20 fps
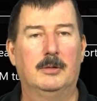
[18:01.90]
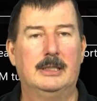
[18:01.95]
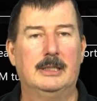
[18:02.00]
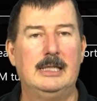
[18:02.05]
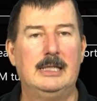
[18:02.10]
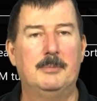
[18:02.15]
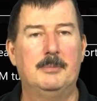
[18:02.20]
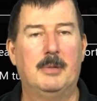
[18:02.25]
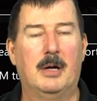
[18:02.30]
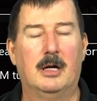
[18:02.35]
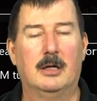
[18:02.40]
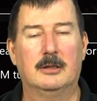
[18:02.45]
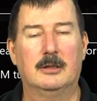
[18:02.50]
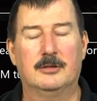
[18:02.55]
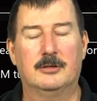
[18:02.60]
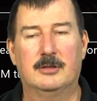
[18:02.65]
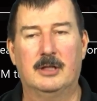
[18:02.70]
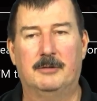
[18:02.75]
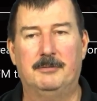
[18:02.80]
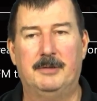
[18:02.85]
and debug and
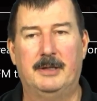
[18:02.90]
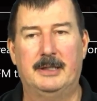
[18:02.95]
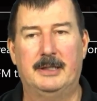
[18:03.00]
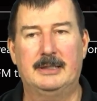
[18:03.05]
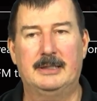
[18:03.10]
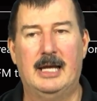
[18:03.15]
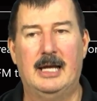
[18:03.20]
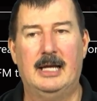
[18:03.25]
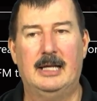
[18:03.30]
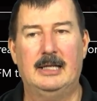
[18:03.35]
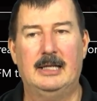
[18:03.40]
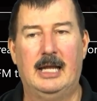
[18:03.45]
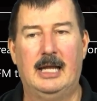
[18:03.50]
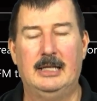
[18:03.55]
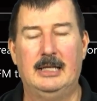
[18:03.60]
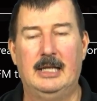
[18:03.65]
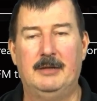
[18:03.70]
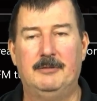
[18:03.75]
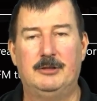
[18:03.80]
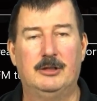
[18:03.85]
stuff like that,
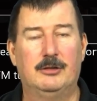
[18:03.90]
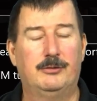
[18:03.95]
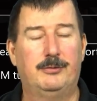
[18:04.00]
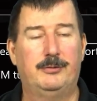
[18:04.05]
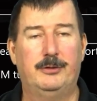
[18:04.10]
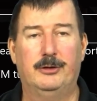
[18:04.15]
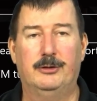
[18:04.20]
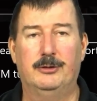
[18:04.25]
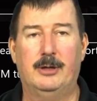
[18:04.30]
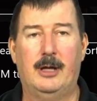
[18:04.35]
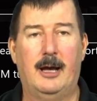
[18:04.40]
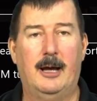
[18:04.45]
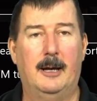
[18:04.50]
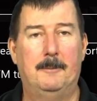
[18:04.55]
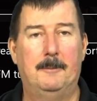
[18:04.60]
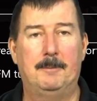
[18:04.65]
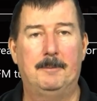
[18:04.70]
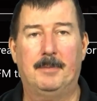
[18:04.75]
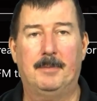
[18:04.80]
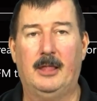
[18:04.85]
and they've just filled
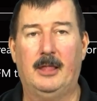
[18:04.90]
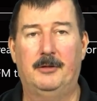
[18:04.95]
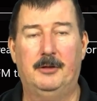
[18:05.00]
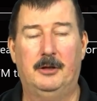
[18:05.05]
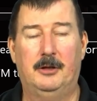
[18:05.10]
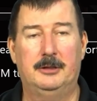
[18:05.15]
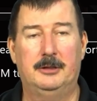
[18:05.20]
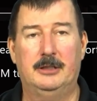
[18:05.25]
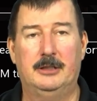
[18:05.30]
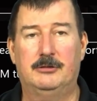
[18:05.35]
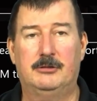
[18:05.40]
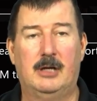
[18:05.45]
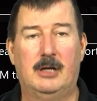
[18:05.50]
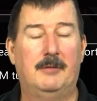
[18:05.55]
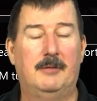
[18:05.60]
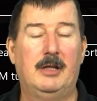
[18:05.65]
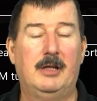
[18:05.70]
up their disk drive.